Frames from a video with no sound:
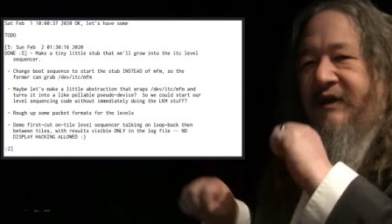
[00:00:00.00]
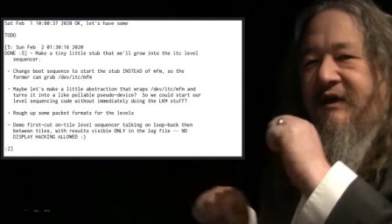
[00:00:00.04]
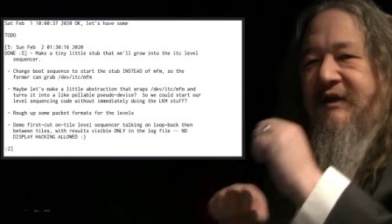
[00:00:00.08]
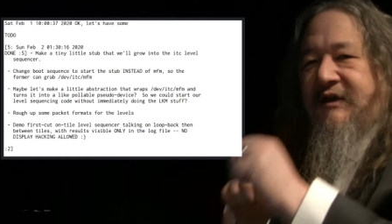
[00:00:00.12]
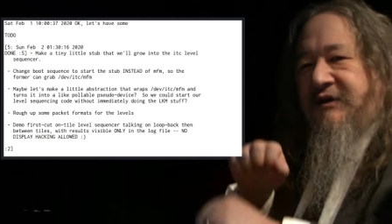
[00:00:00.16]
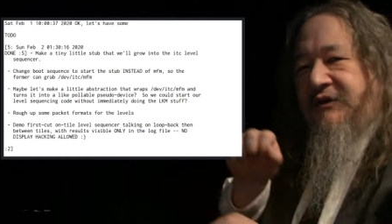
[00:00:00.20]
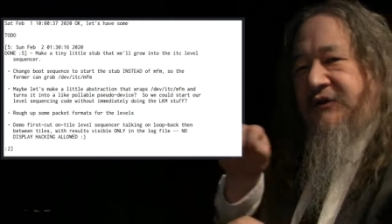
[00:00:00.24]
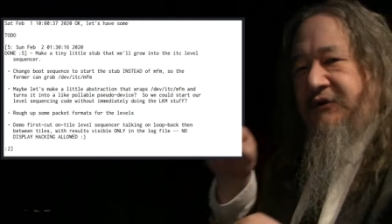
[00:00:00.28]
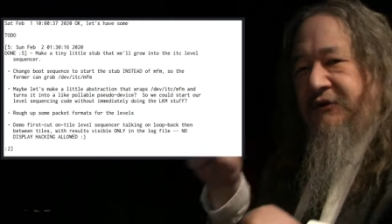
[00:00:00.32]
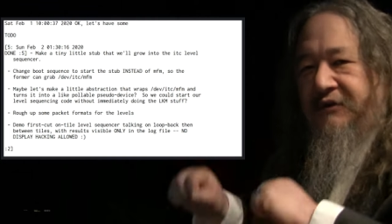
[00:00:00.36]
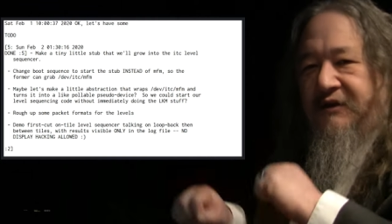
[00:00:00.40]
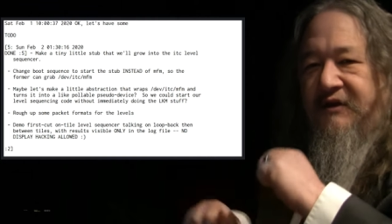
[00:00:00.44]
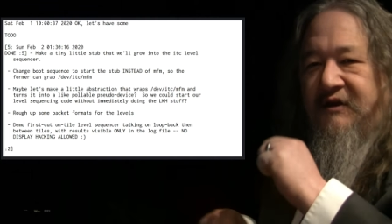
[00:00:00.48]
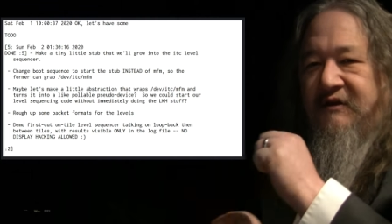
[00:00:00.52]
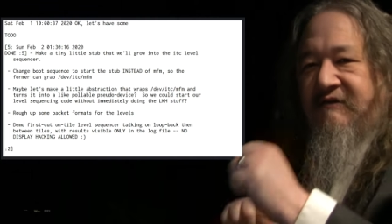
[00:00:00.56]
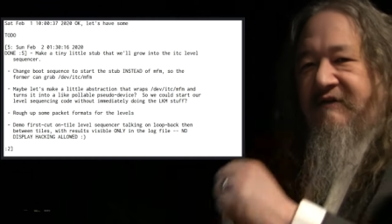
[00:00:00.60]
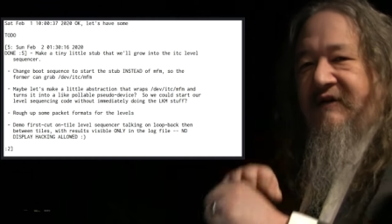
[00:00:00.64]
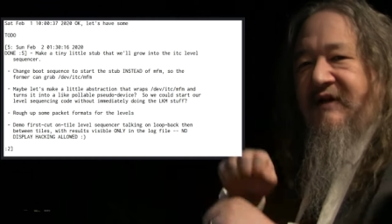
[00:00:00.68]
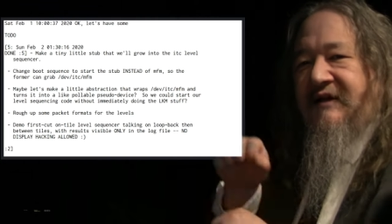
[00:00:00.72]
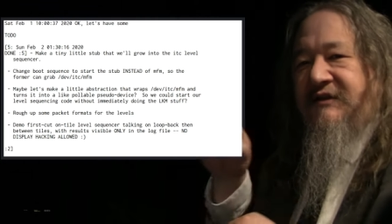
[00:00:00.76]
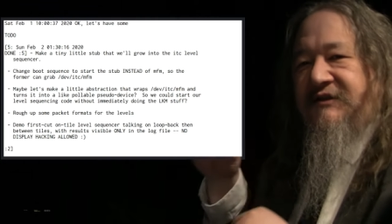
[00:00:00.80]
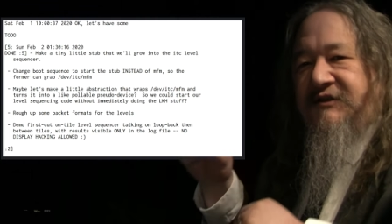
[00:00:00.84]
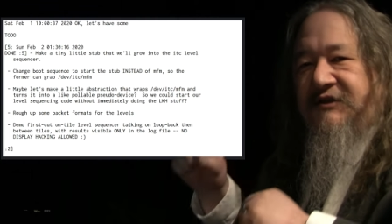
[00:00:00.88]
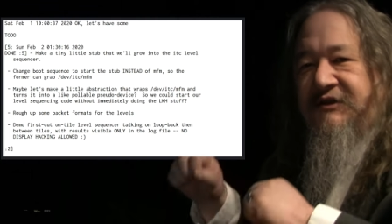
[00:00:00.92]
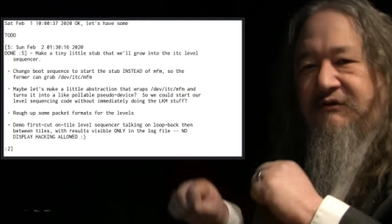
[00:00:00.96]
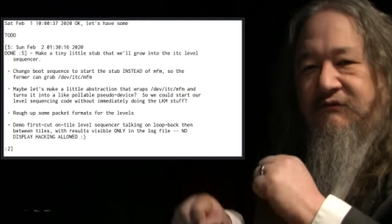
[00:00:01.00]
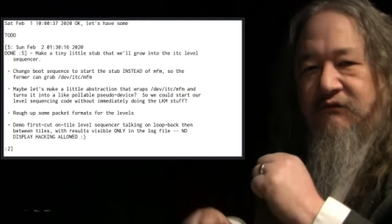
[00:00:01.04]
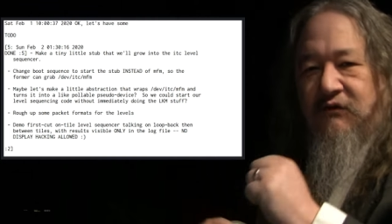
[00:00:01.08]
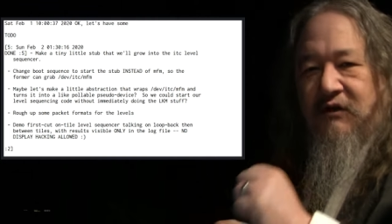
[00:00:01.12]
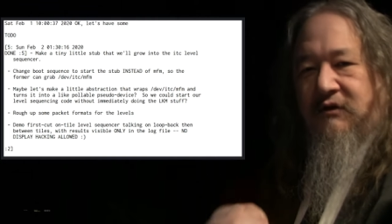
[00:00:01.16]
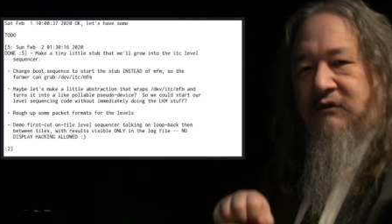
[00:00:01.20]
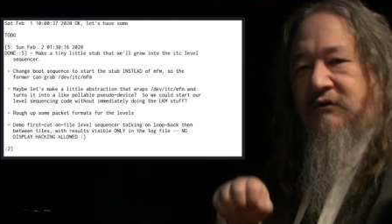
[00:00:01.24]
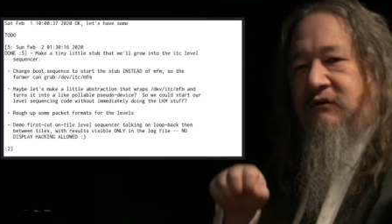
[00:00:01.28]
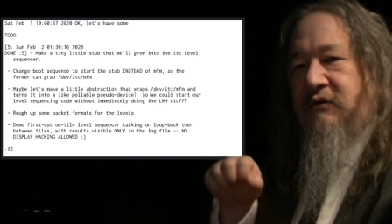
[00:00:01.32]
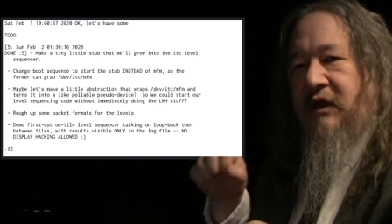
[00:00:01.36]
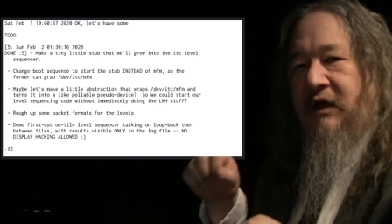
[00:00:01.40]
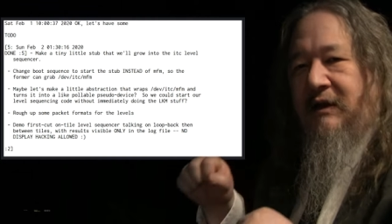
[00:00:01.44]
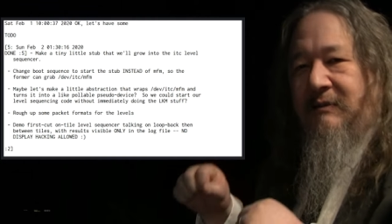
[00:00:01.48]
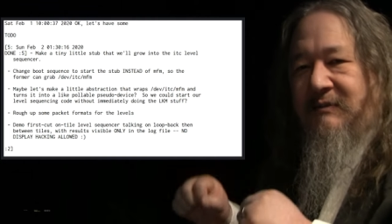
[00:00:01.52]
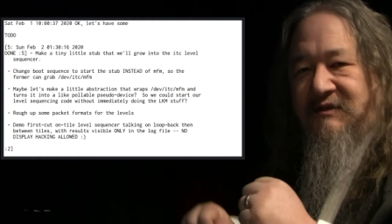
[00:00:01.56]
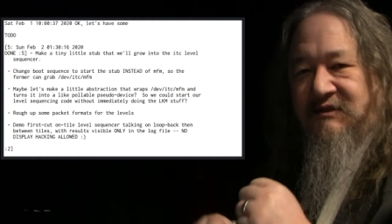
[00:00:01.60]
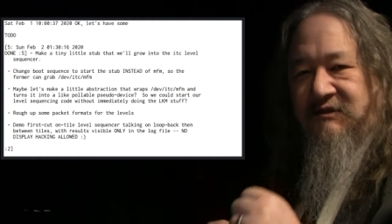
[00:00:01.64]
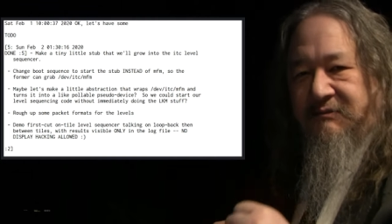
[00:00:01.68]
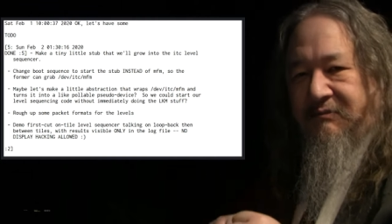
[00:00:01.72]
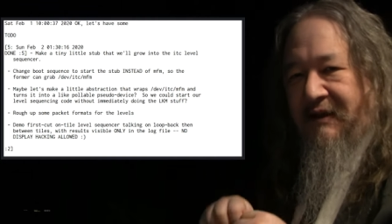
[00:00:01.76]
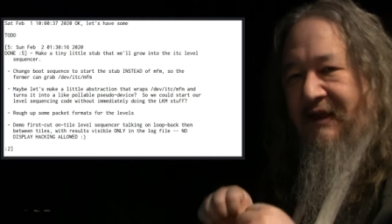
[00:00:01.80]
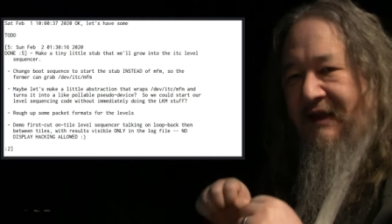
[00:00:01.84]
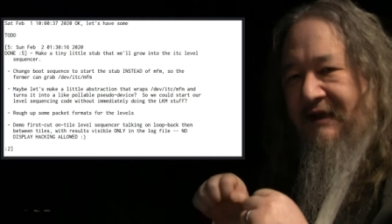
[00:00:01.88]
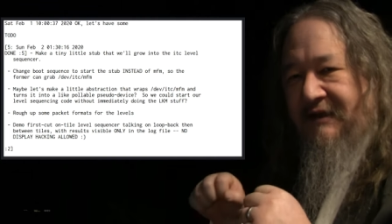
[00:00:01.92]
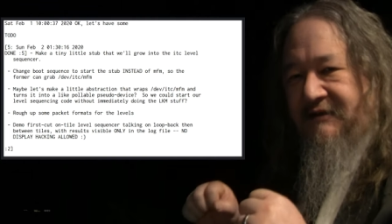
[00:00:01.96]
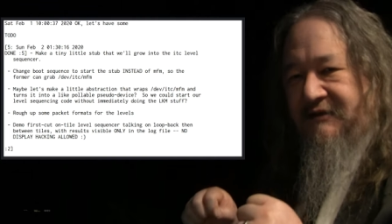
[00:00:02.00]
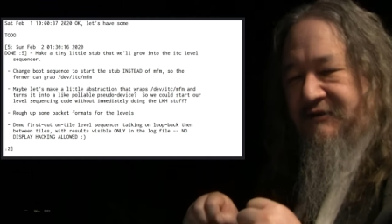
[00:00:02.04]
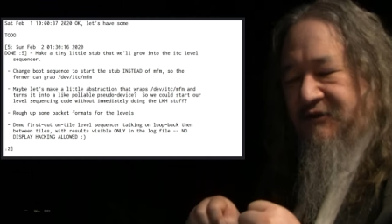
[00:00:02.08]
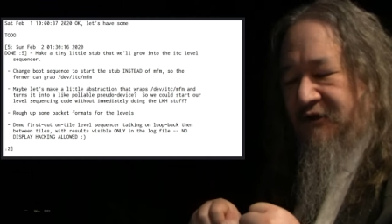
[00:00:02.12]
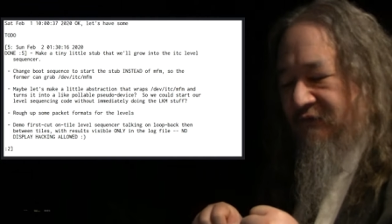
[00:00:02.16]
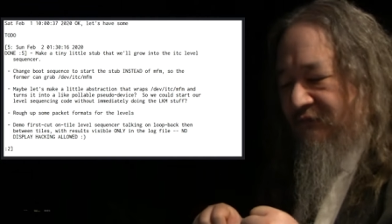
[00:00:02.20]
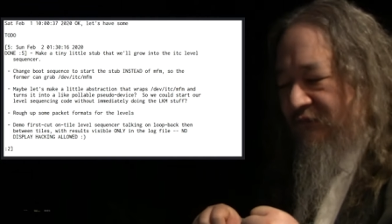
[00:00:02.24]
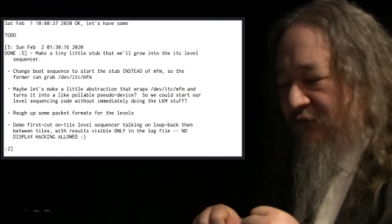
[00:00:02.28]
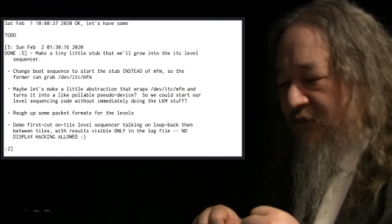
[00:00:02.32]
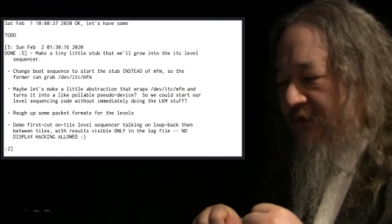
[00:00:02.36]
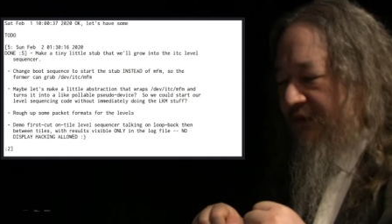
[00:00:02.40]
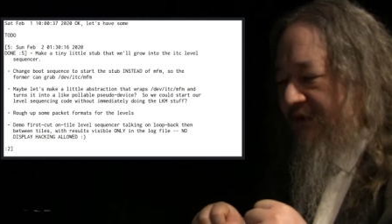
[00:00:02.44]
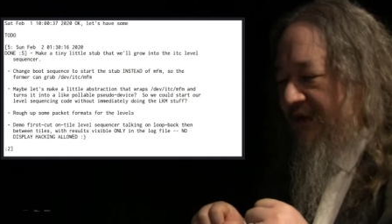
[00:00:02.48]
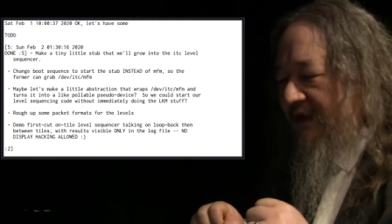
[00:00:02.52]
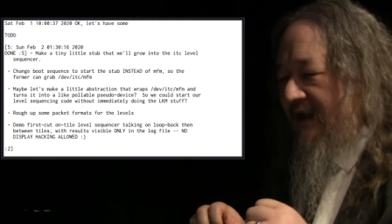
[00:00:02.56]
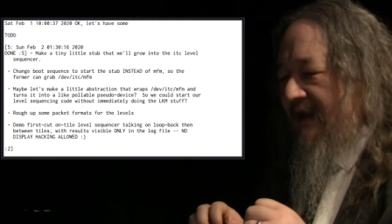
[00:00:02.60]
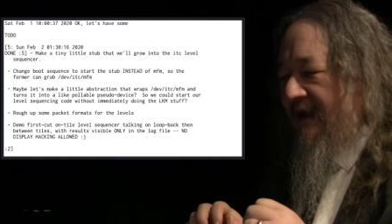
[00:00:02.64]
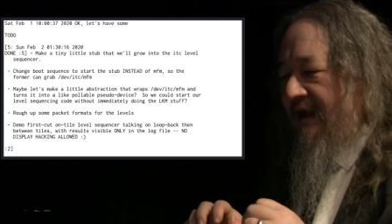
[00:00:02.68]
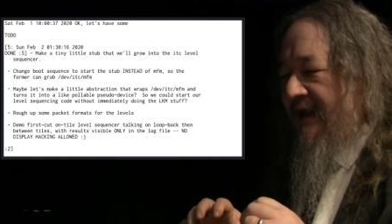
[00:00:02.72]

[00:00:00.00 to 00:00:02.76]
can do the events and run Ulam and Splat and so forth,